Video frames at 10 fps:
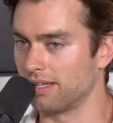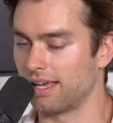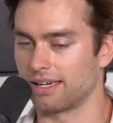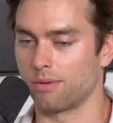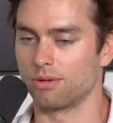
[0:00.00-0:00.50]

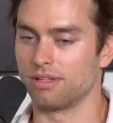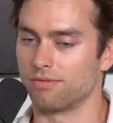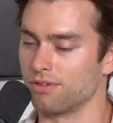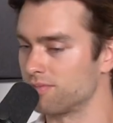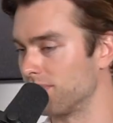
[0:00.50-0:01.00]
Like I want to be the
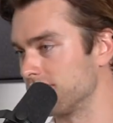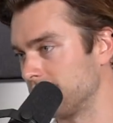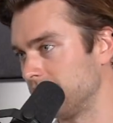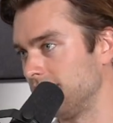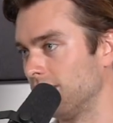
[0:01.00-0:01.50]
first person
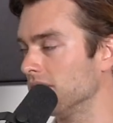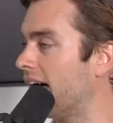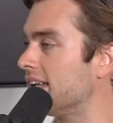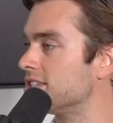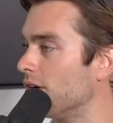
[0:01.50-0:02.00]
to,
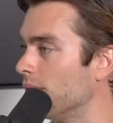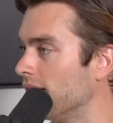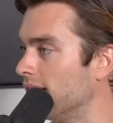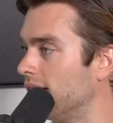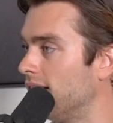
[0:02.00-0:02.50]
lasso
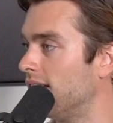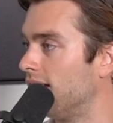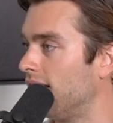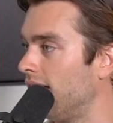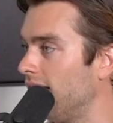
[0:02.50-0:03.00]
a
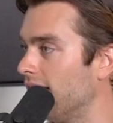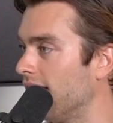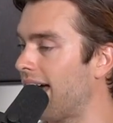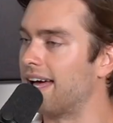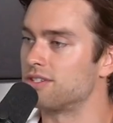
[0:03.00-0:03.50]

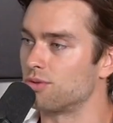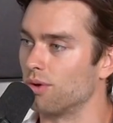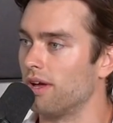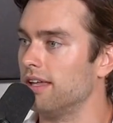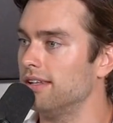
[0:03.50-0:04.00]

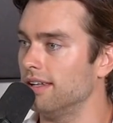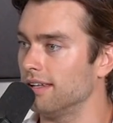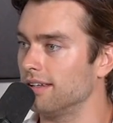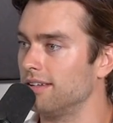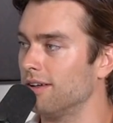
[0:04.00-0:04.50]
asteroid
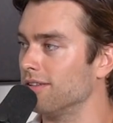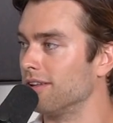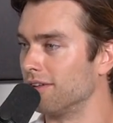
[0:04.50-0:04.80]
and, little